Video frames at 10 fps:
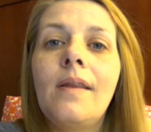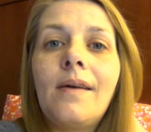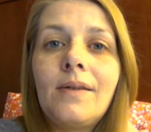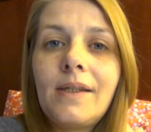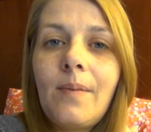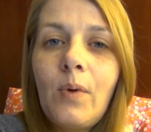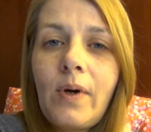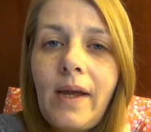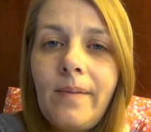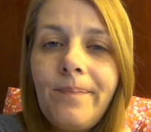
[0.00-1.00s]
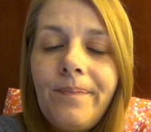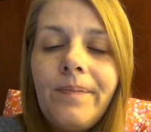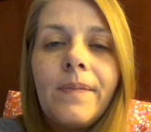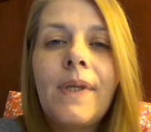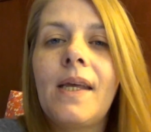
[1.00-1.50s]
Thursday morning.
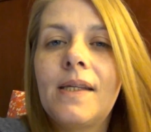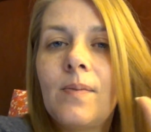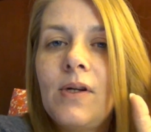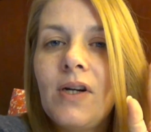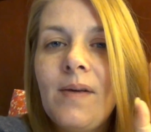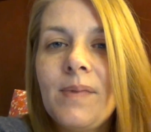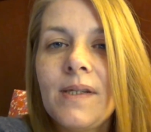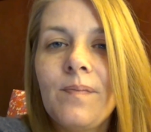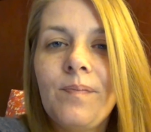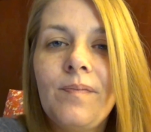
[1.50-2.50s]
Sweet dreams.